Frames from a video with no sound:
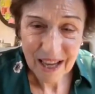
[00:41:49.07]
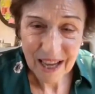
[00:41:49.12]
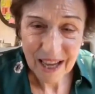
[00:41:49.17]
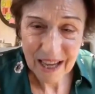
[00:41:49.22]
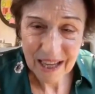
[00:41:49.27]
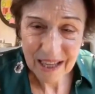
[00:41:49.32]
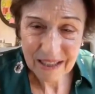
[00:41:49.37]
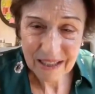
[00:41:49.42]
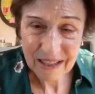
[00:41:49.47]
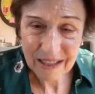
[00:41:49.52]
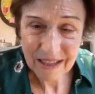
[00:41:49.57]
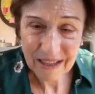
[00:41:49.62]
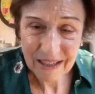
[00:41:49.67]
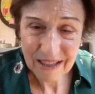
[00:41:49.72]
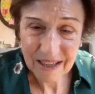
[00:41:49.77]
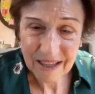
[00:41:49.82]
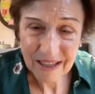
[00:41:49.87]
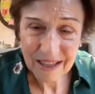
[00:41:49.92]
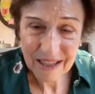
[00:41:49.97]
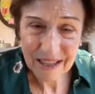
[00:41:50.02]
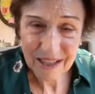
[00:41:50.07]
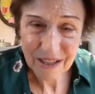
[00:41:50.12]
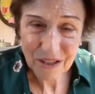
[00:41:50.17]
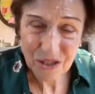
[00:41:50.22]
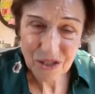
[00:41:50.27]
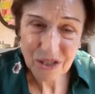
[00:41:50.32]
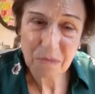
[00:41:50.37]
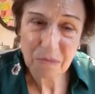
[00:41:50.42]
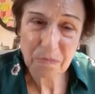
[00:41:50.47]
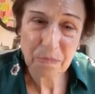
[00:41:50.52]
And
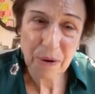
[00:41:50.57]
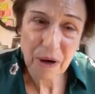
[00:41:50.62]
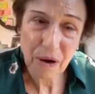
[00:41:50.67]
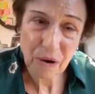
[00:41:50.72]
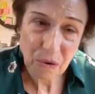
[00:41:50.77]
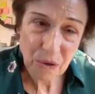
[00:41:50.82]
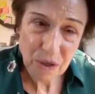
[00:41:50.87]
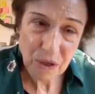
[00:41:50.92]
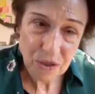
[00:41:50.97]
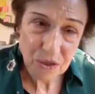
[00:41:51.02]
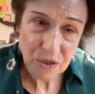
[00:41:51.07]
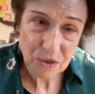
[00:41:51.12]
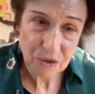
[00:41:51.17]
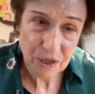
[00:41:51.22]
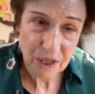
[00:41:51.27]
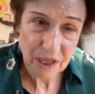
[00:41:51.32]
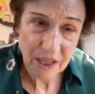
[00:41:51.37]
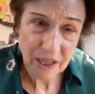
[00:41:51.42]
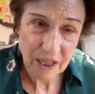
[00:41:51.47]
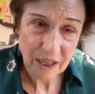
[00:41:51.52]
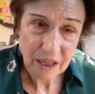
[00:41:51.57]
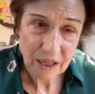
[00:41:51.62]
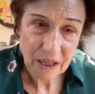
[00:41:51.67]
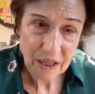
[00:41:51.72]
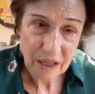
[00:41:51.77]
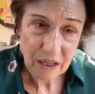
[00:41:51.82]
it's the poetry